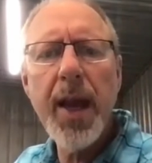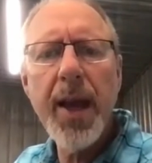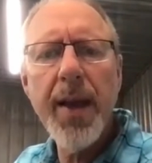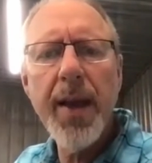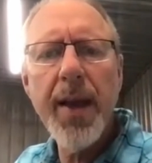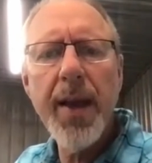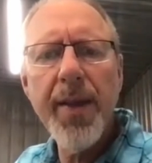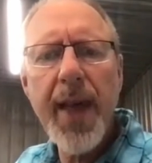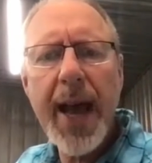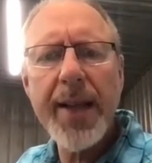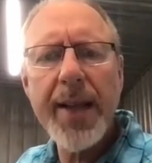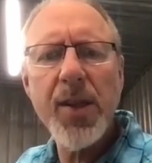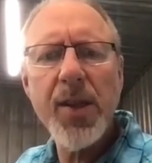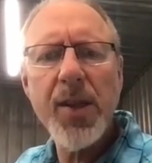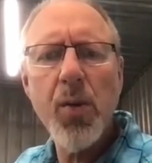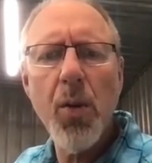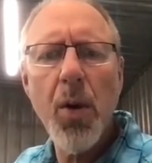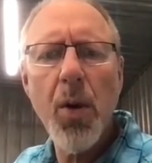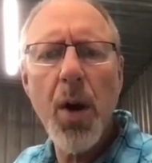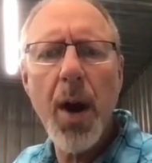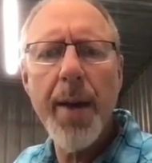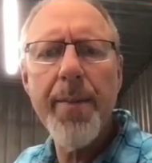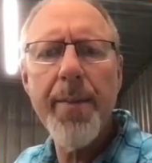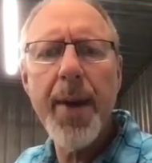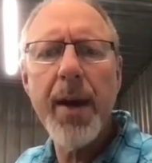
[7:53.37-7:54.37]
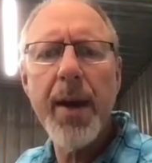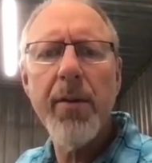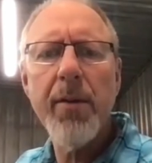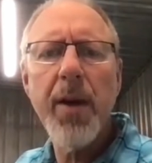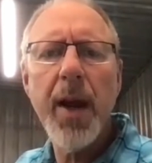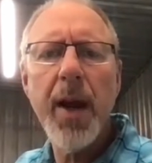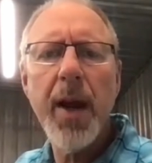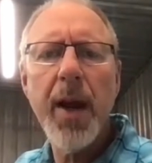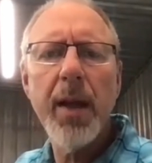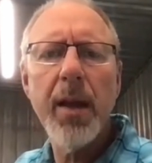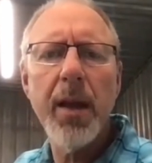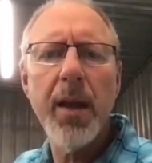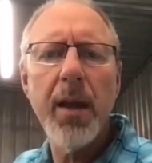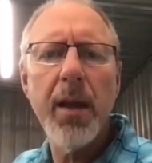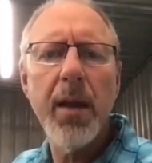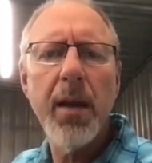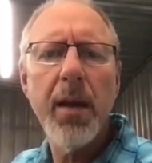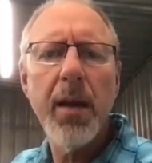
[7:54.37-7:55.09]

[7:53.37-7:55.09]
And that's where I met Randy.